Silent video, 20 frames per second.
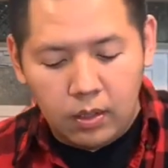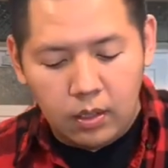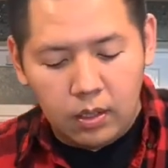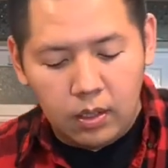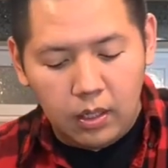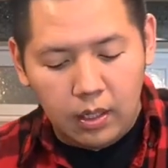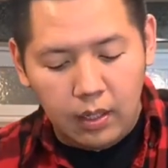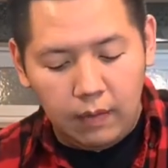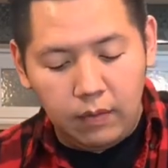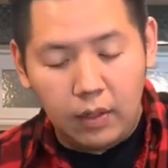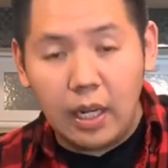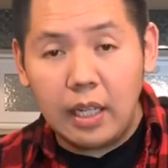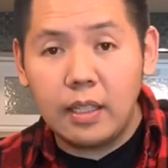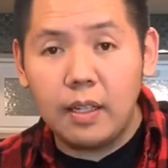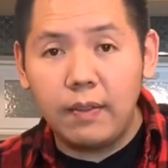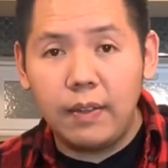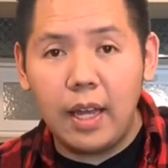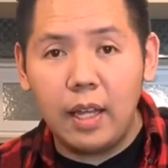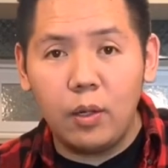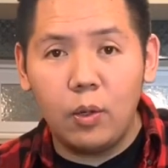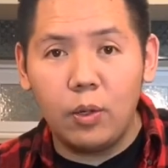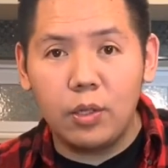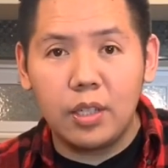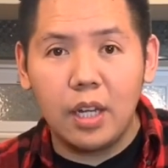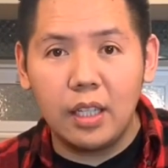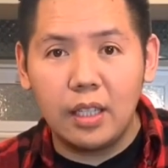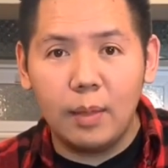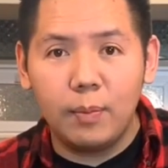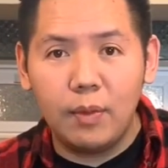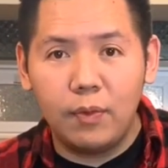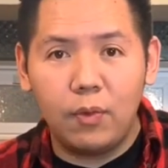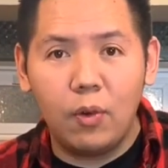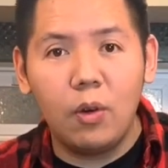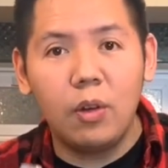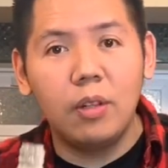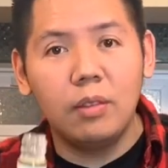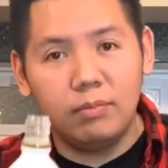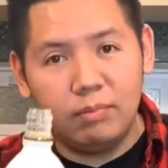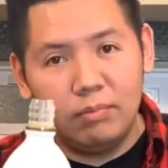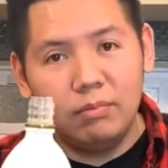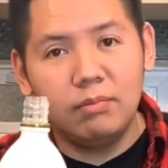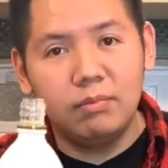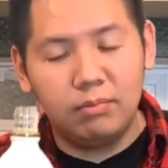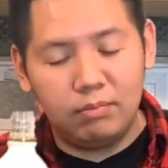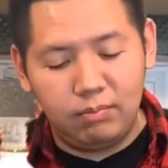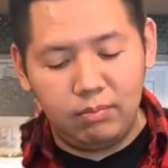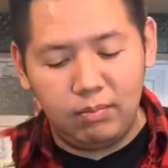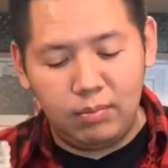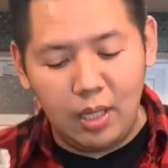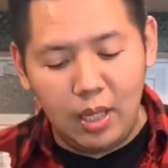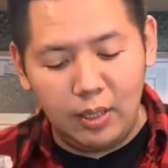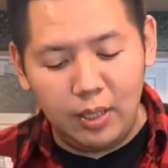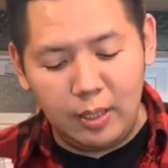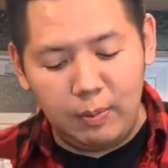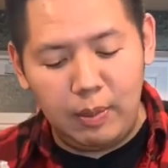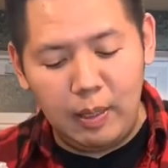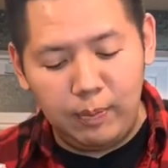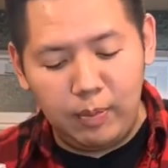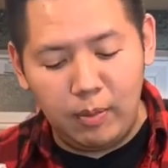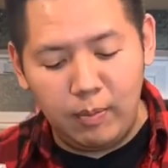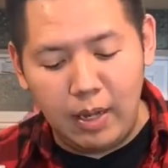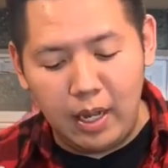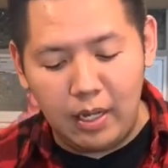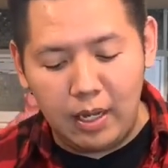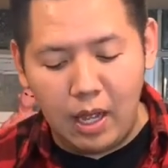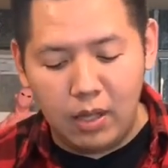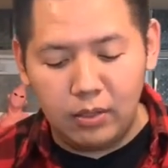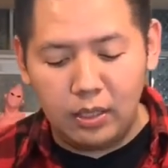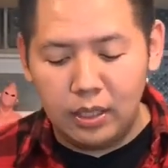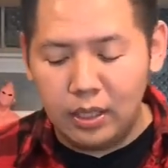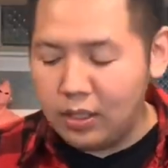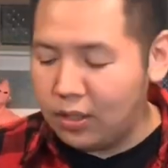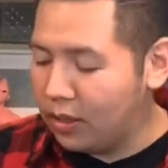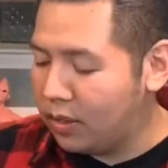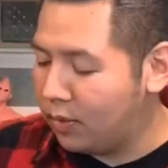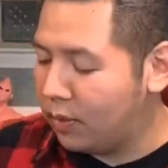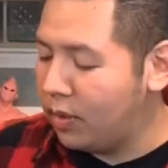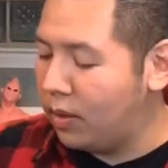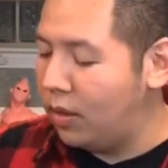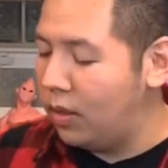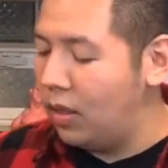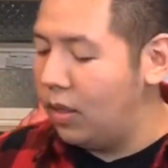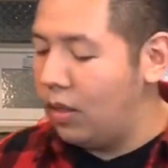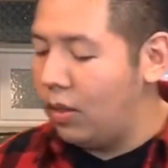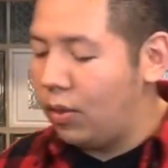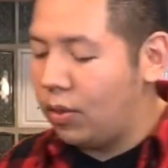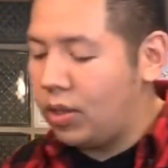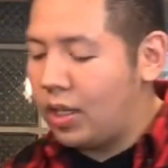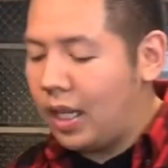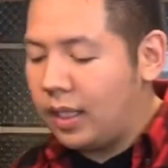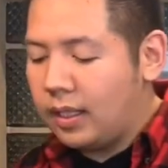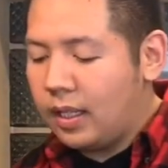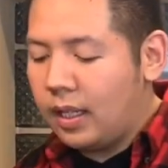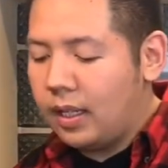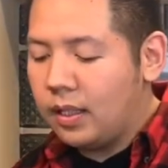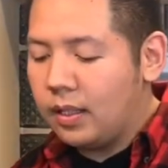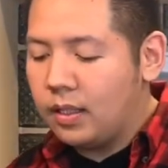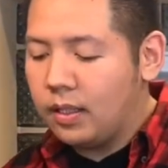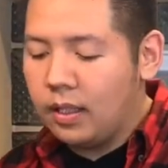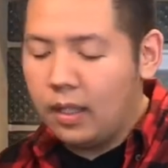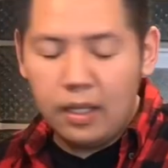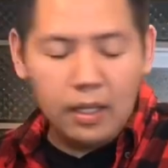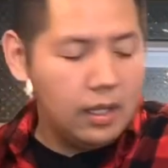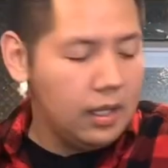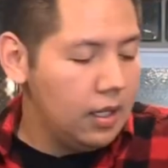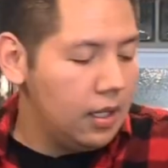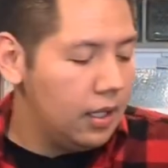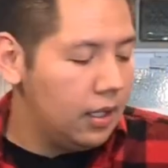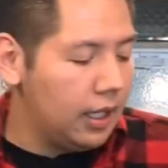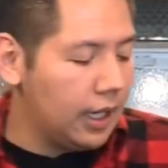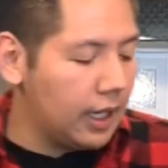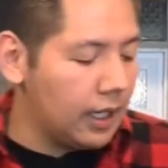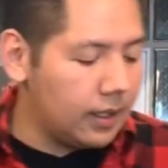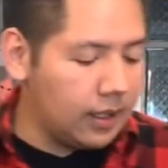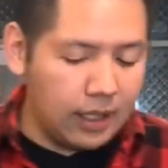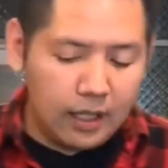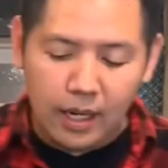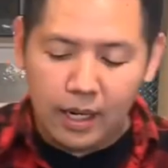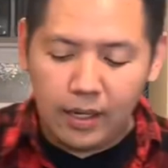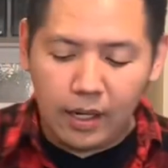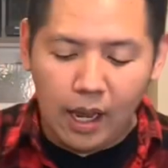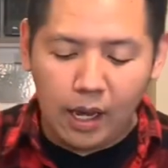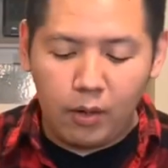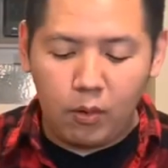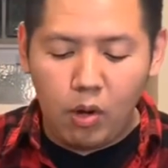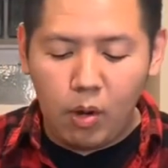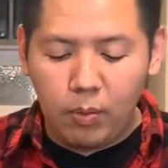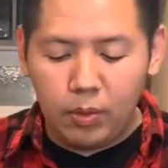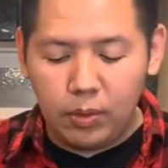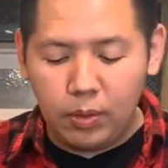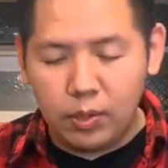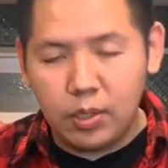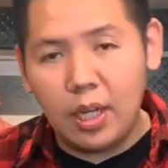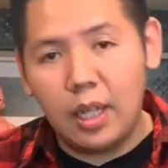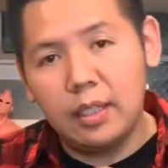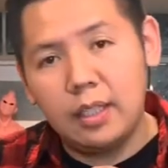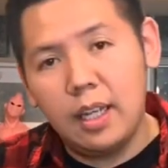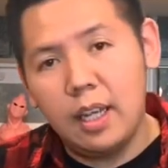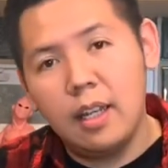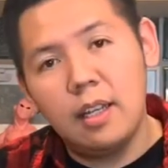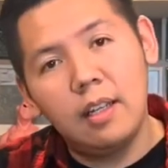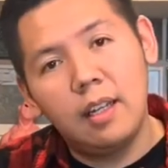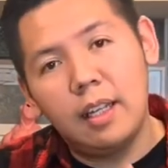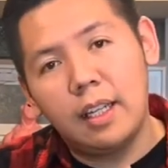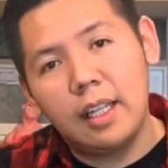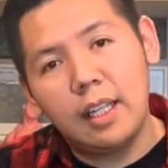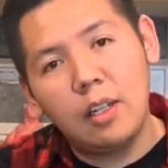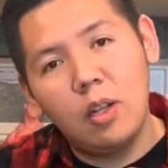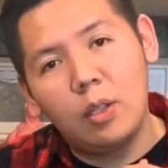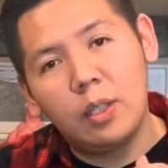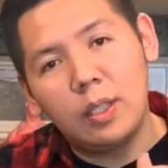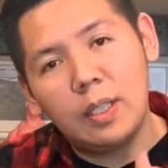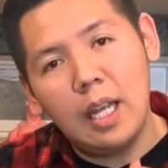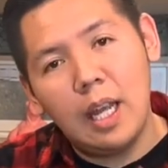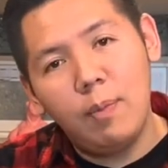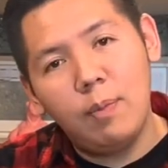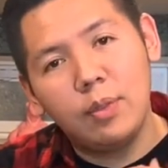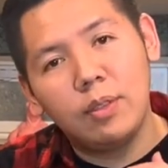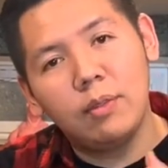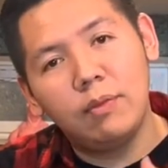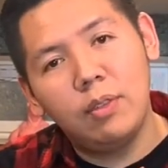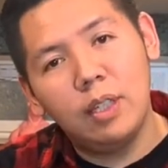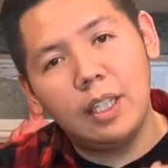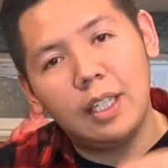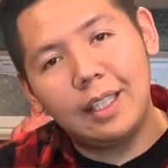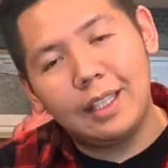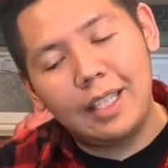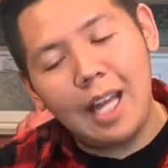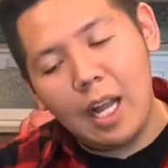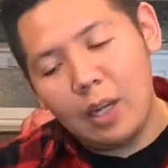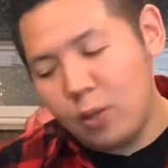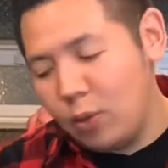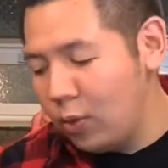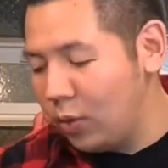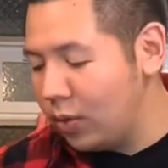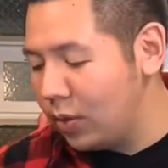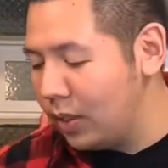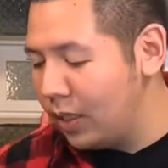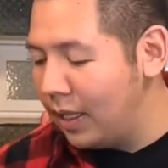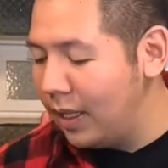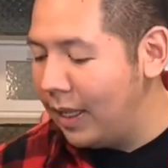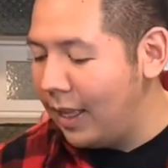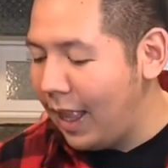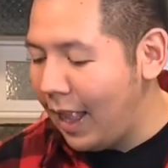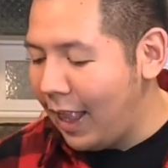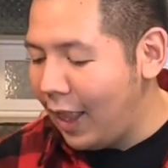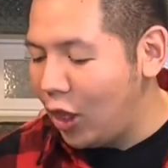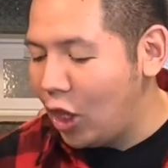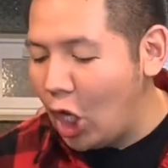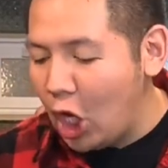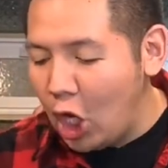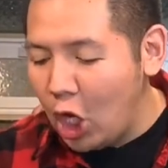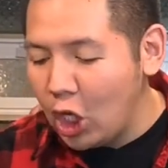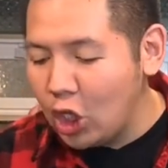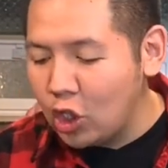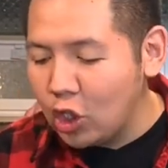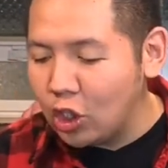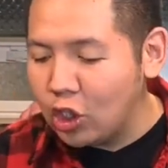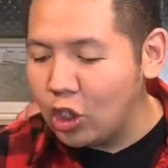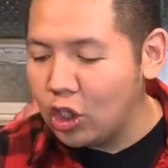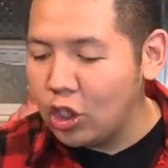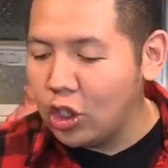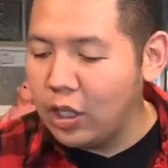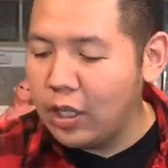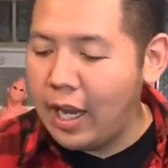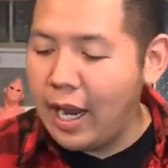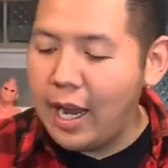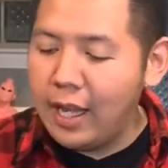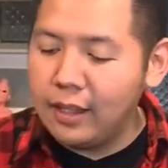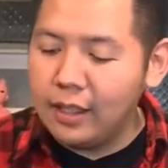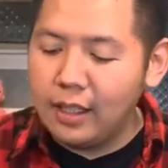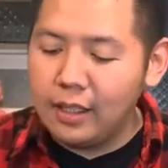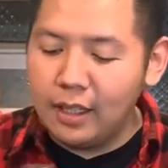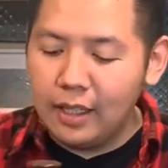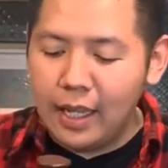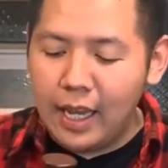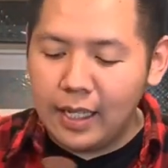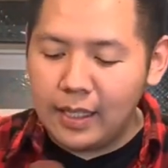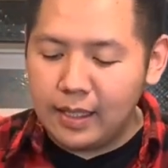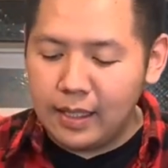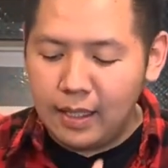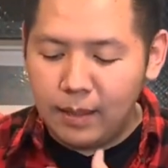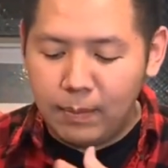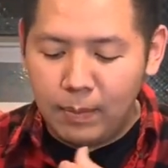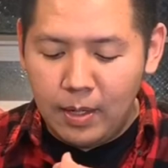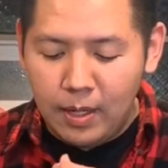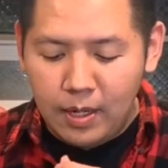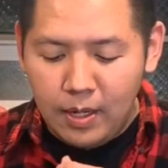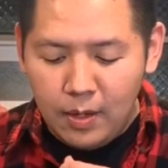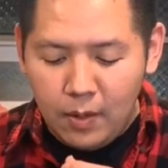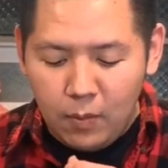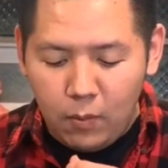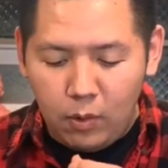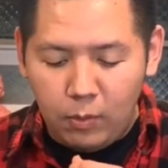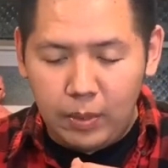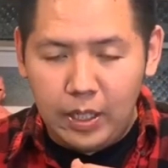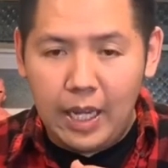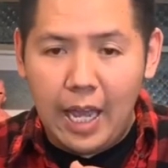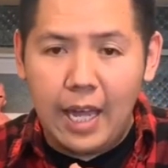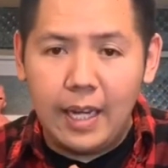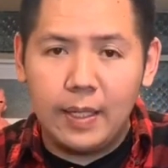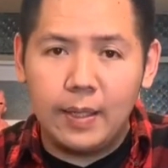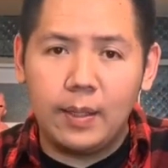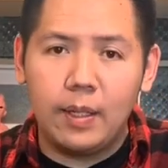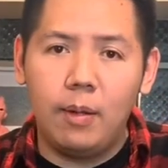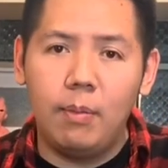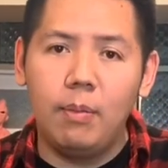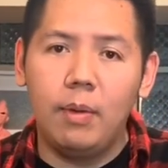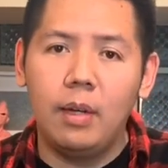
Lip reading: If you guys have had horchata before, tell these people, man, how delicious horchata is. Like I said, I grew up with horchata. I get it all the time with some fucking tacos. Delicious. And then the last step will be adding some